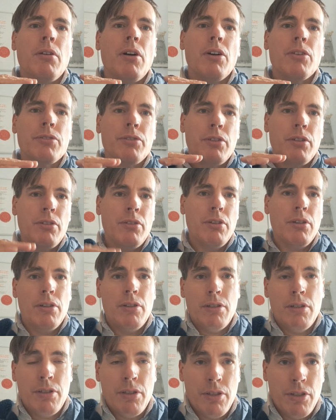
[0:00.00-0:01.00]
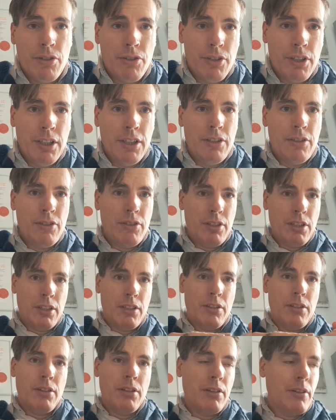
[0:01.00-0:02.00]
Also the seats
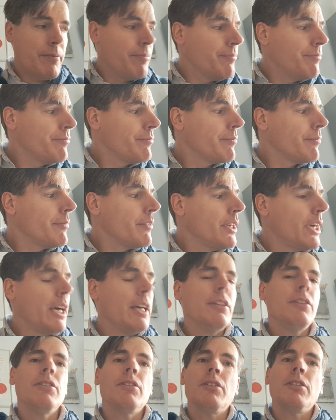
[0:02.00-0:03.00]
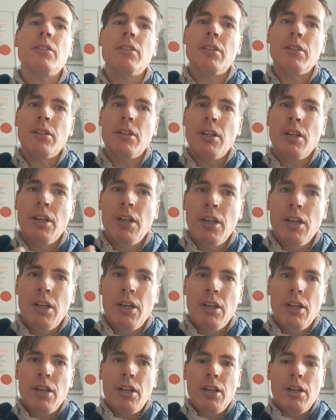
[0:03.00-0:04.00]
and the engine,
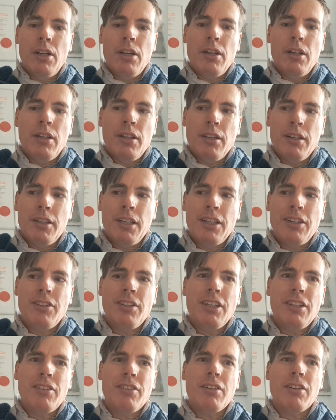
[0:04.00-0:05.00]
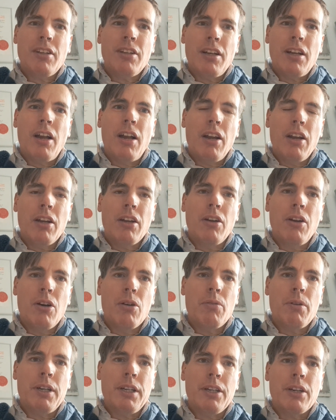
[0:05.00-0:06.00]
that sits a lot
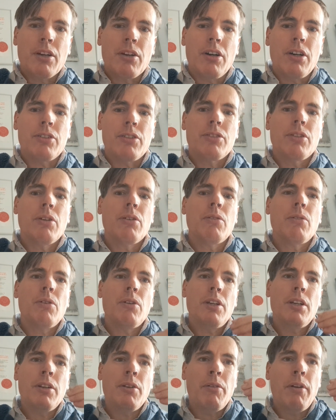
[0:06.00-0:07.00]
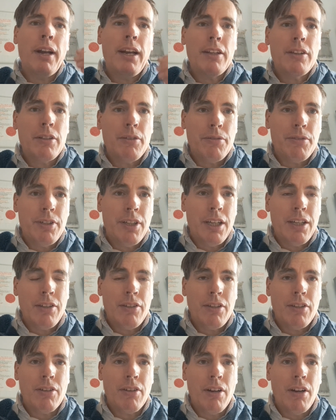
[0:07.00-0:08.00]
lower in the car. So in a relative
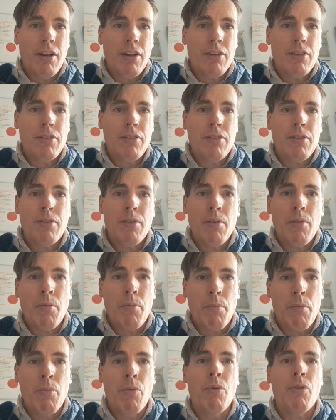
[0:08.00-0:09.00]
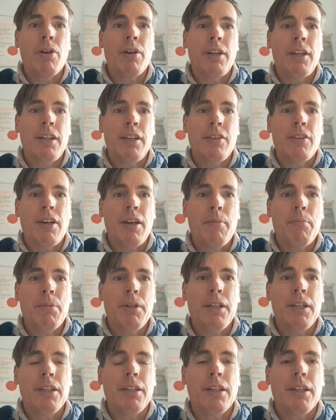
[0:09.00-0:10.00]
sense, it's a lot more that is
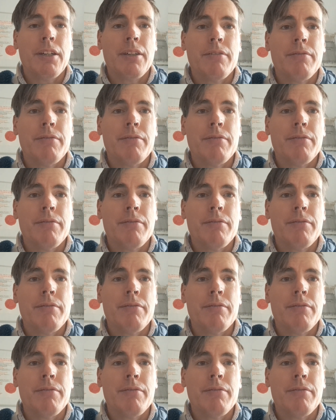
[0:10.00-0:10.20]
happening there.